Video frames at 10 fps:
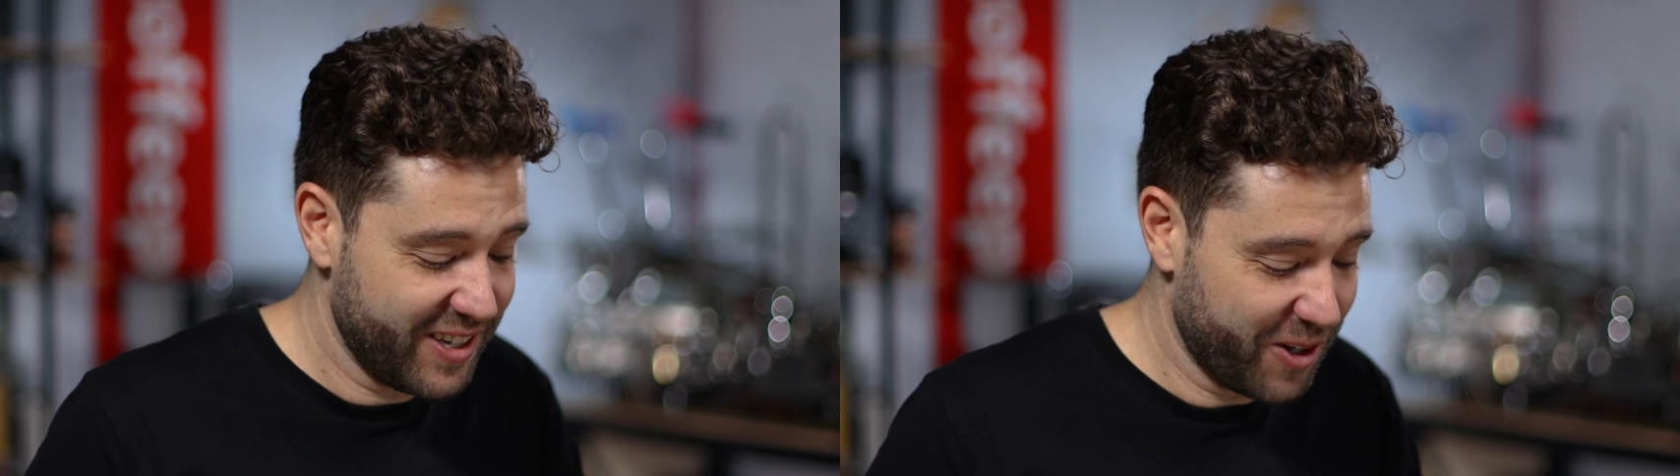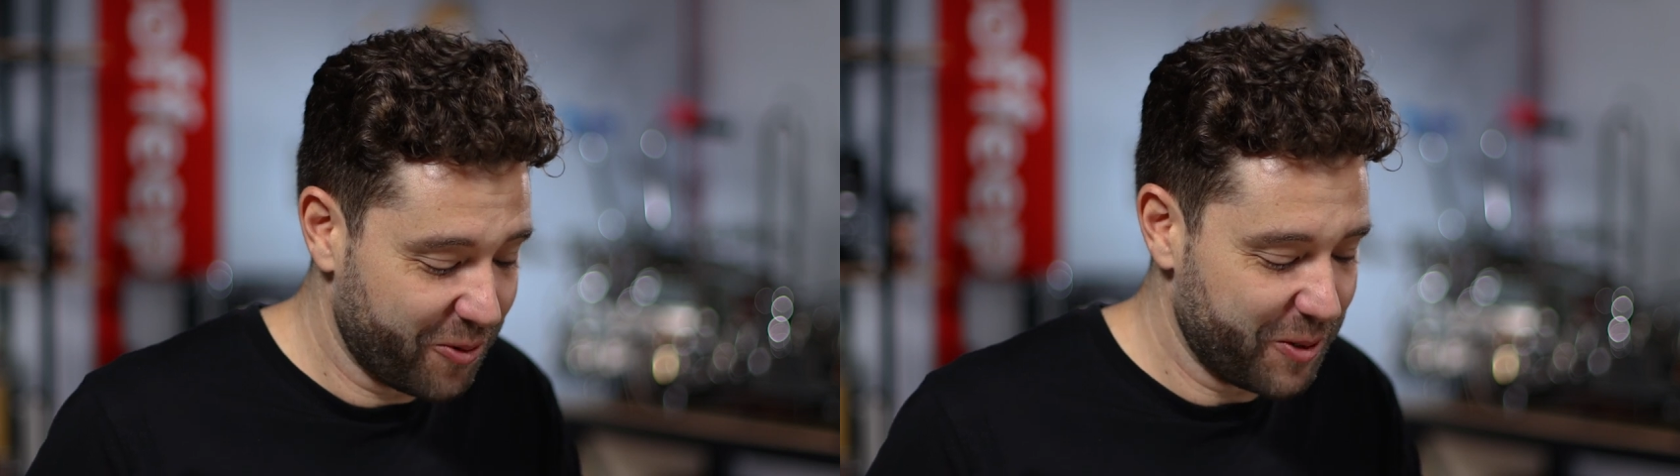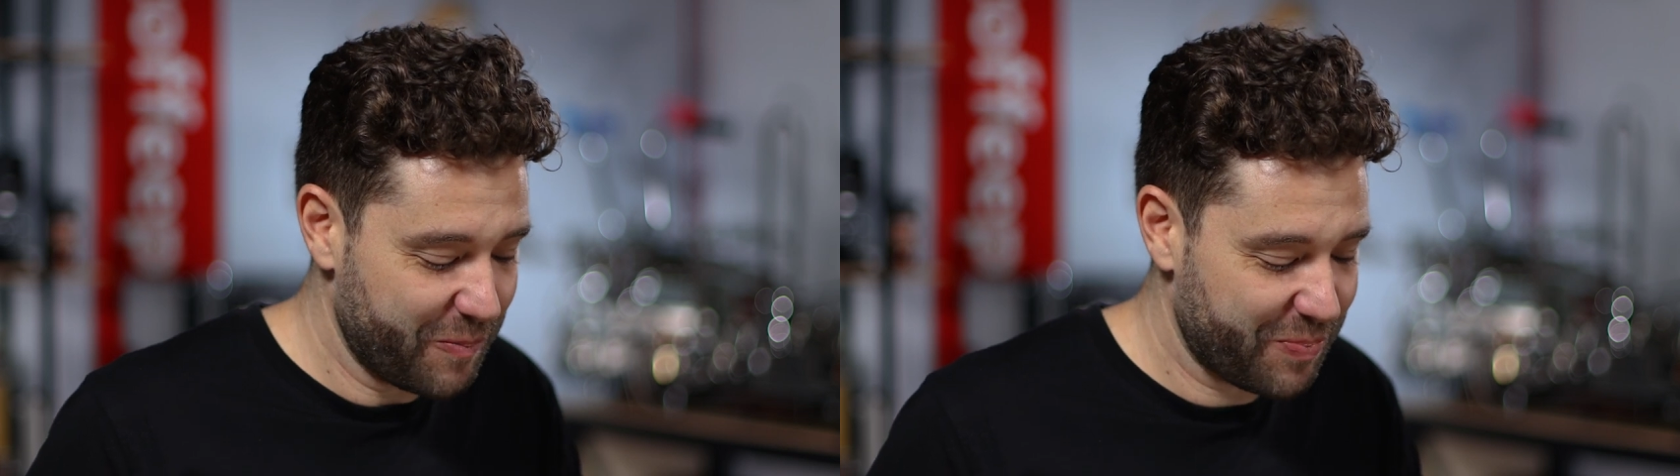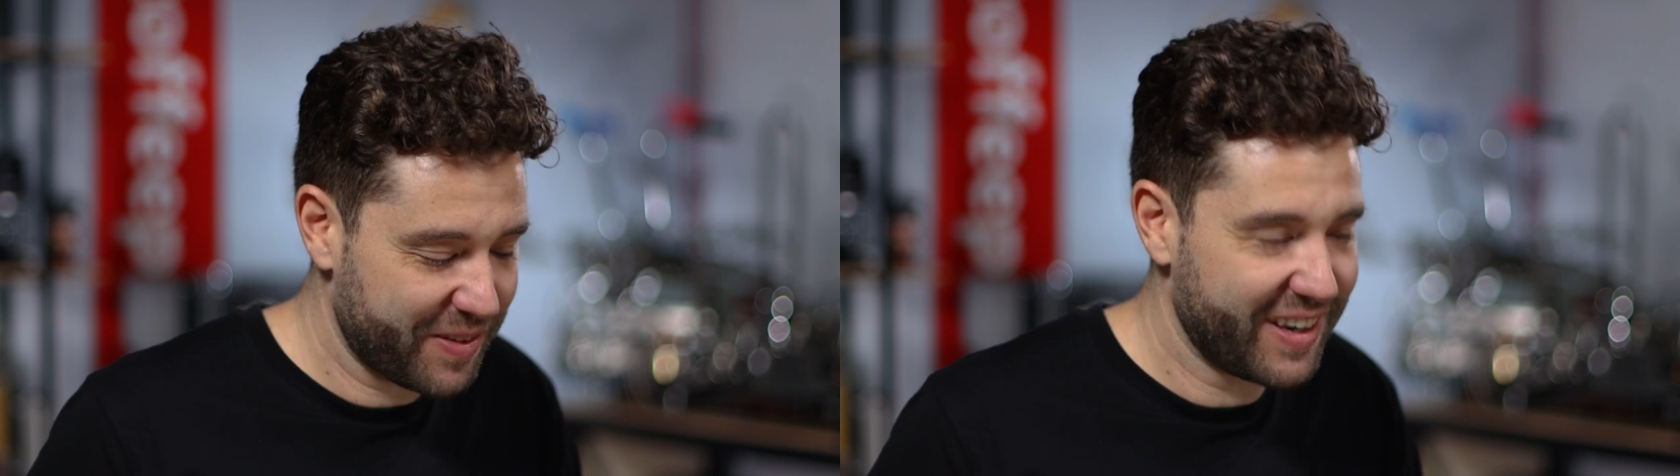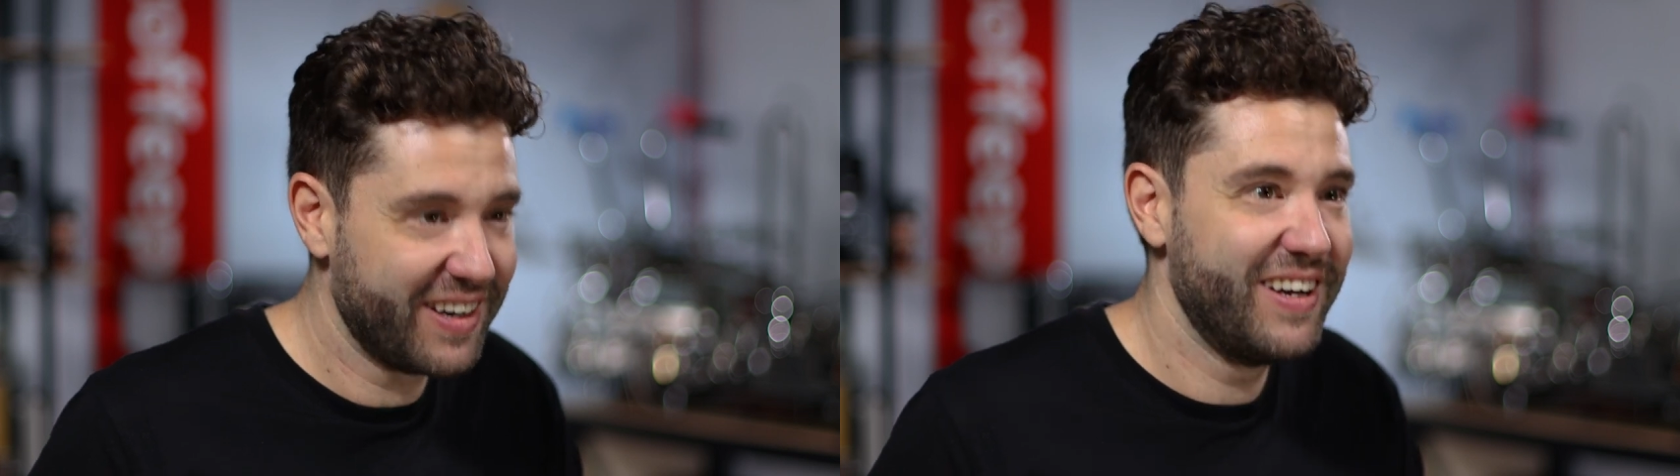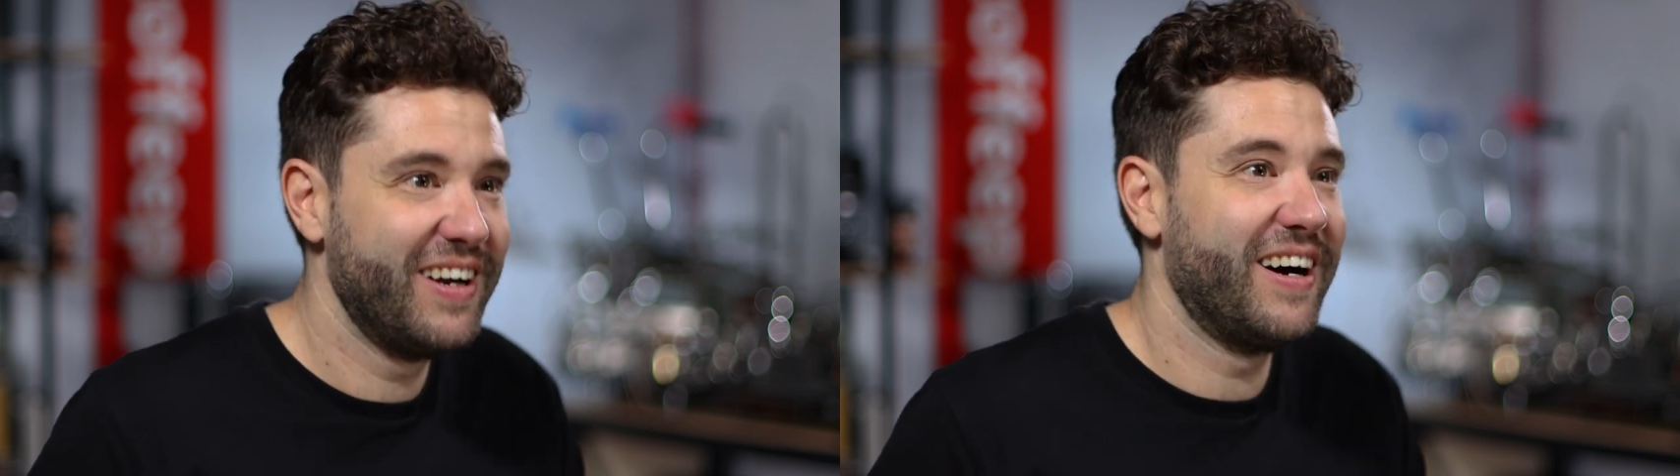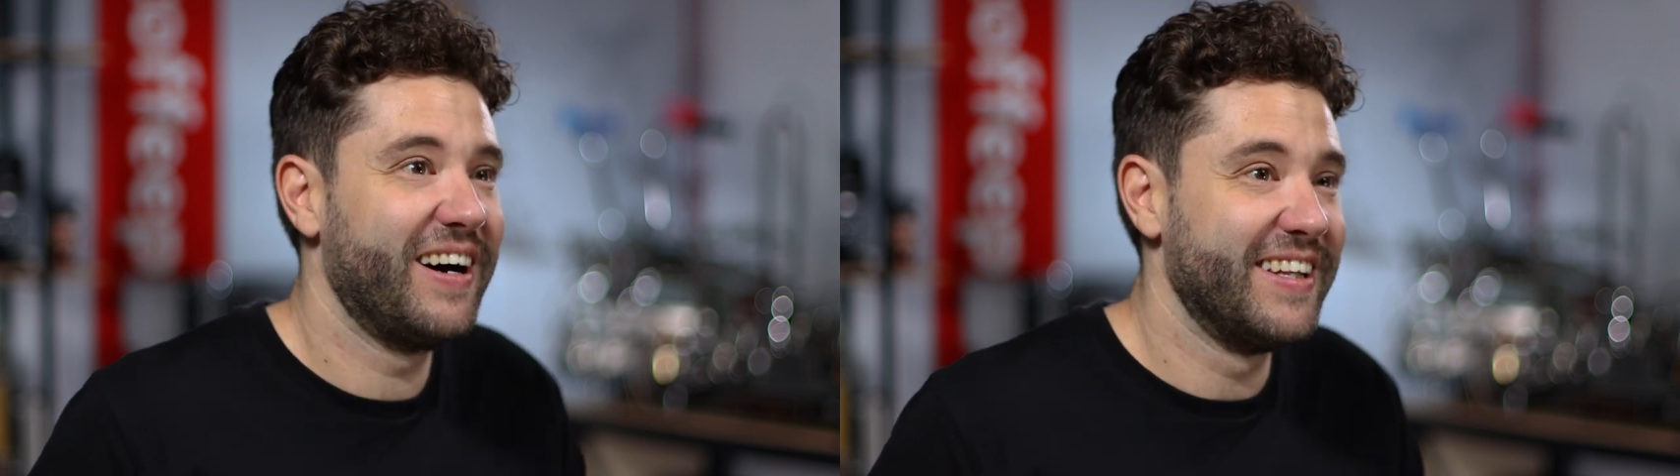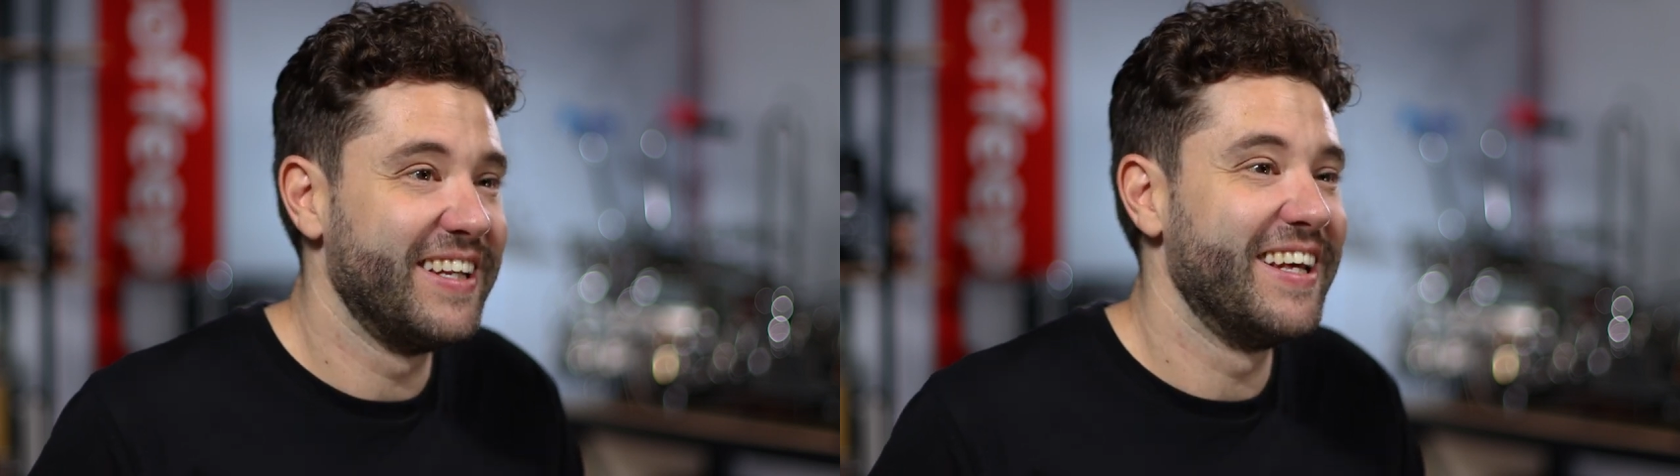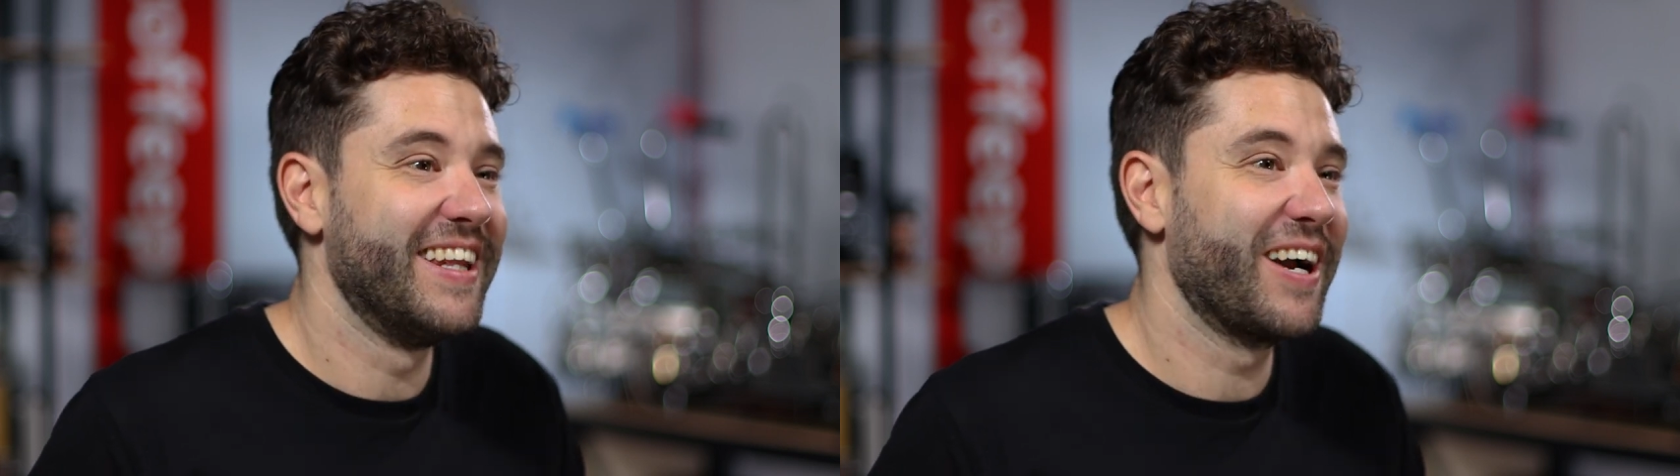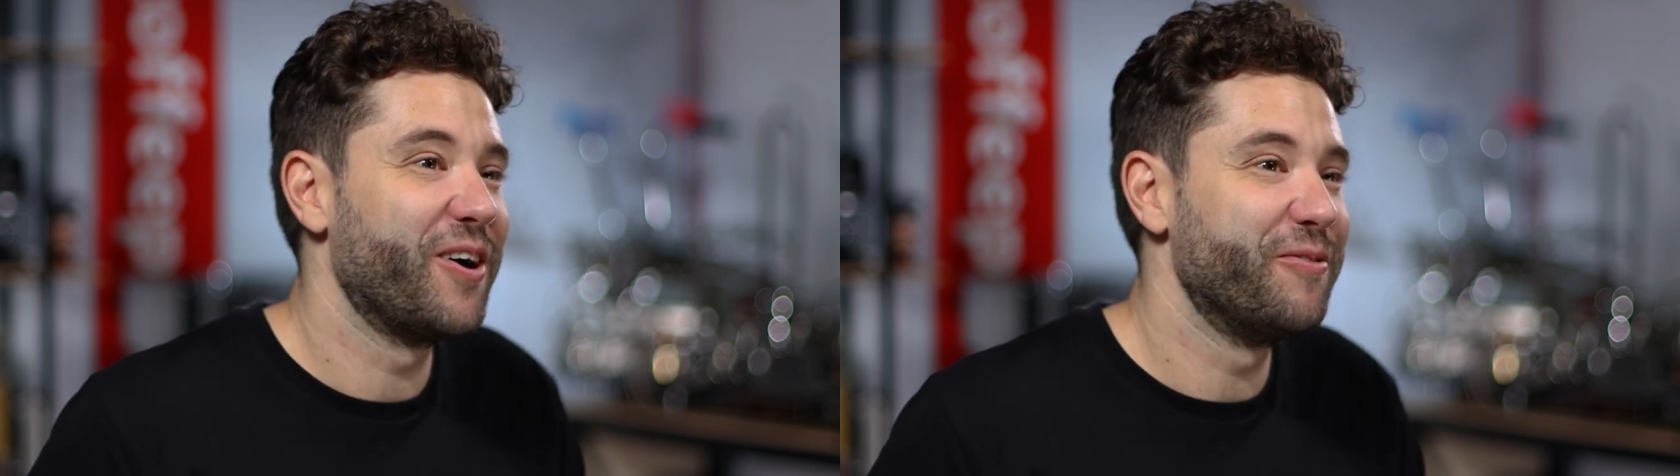You know what? I did need
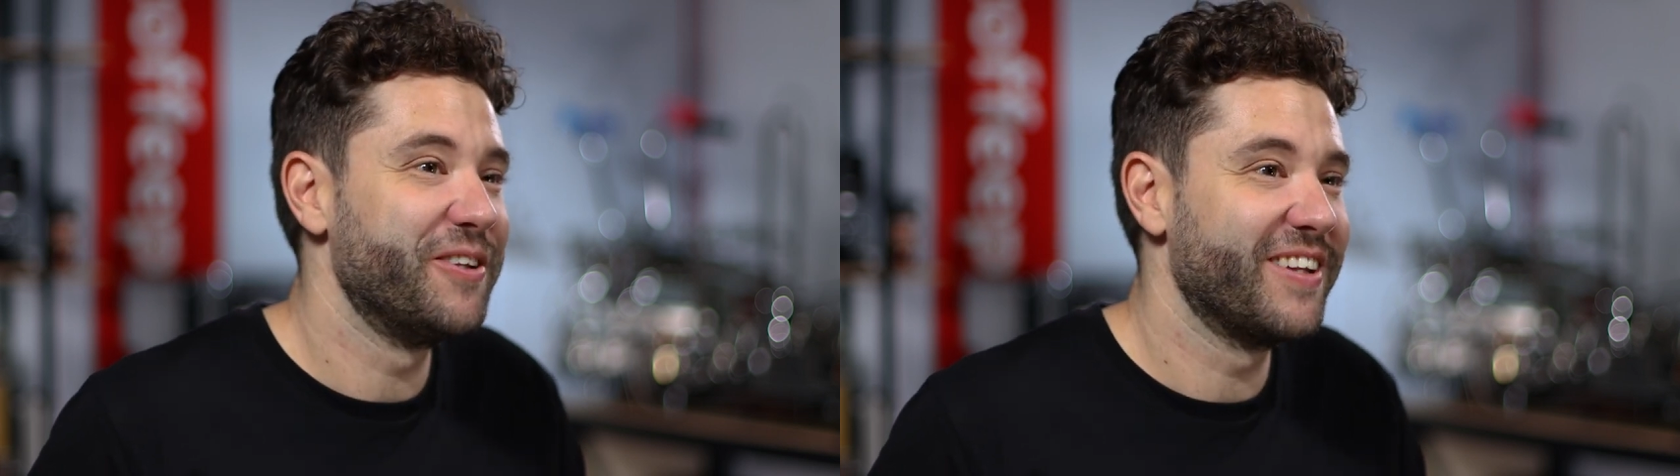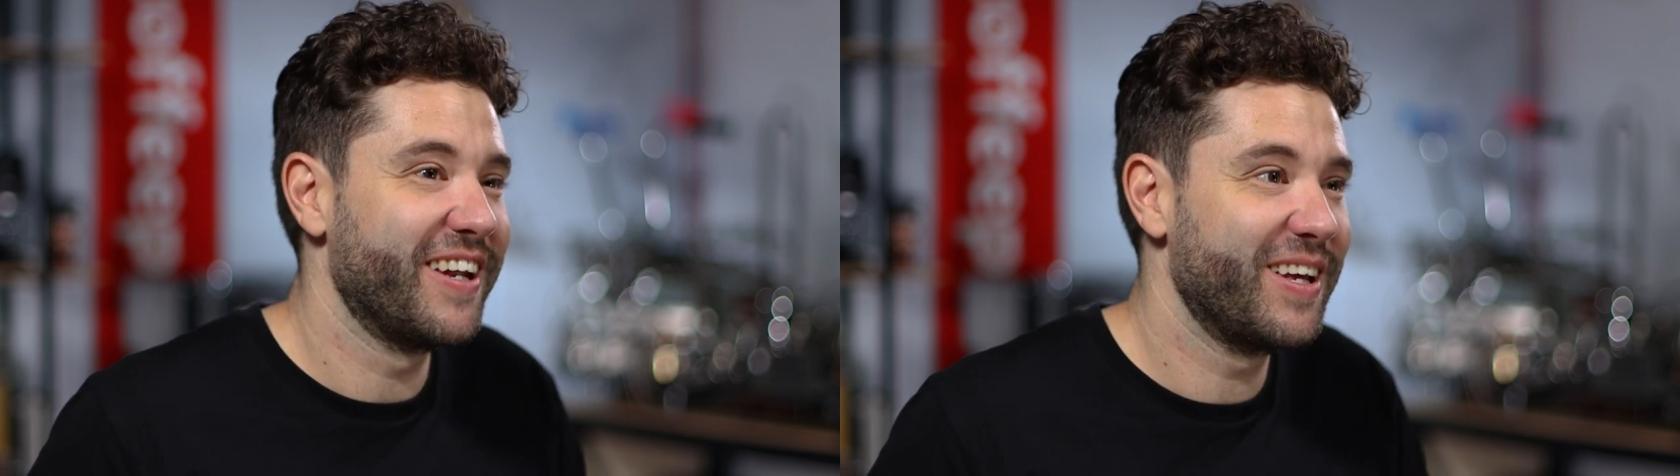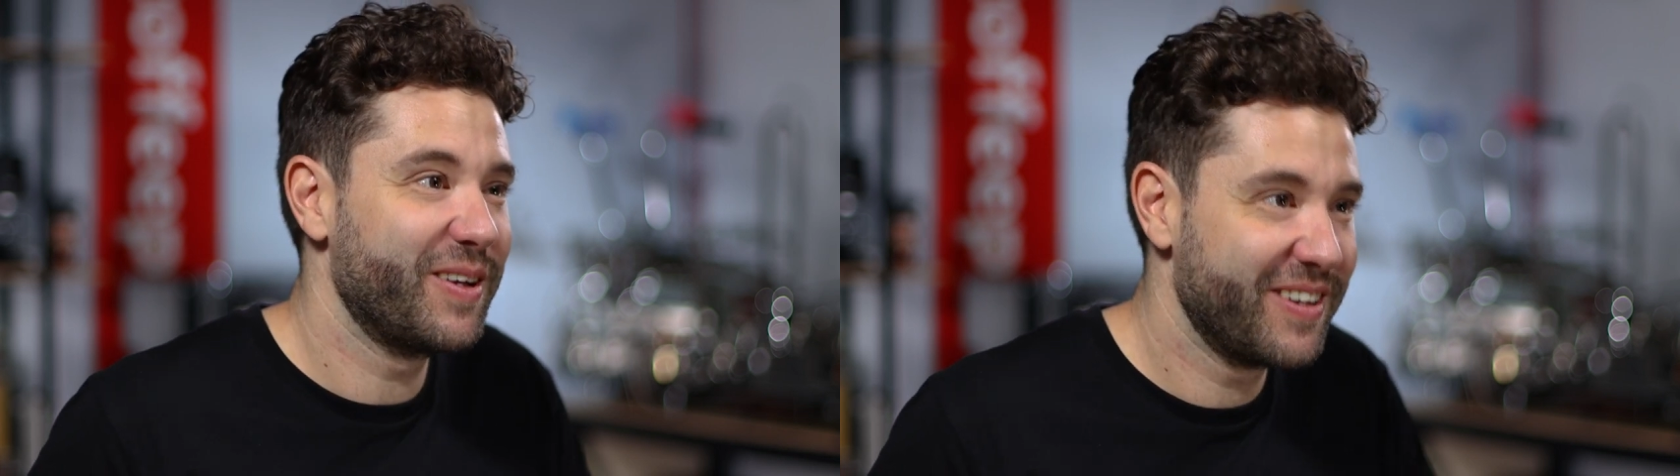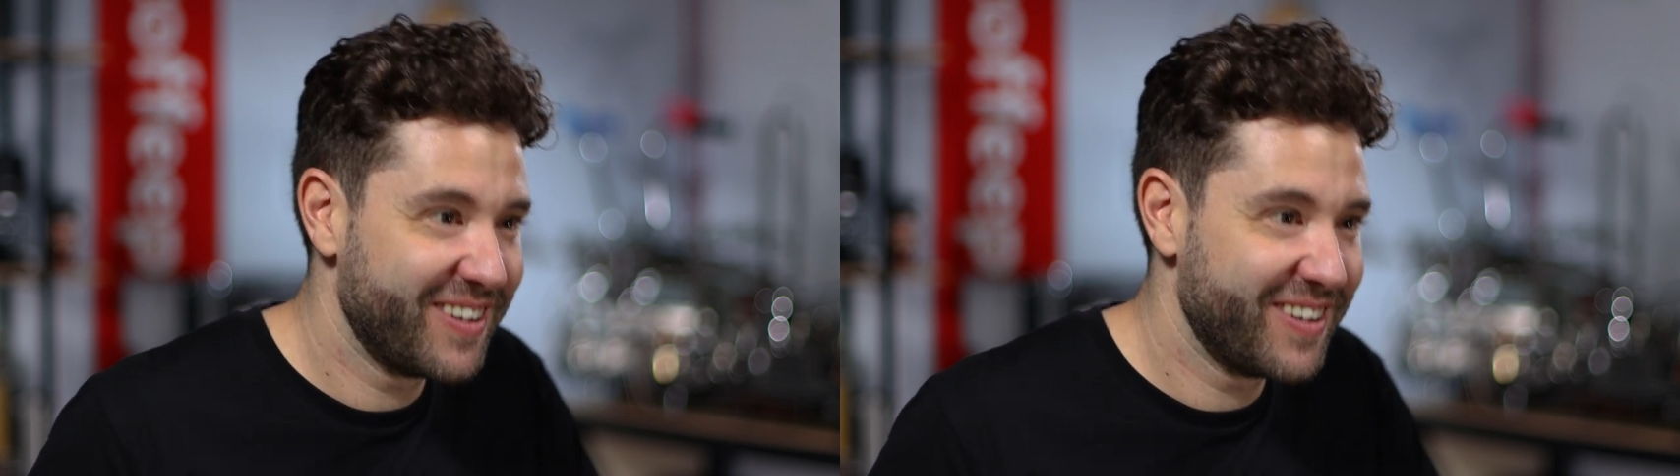that coffee today.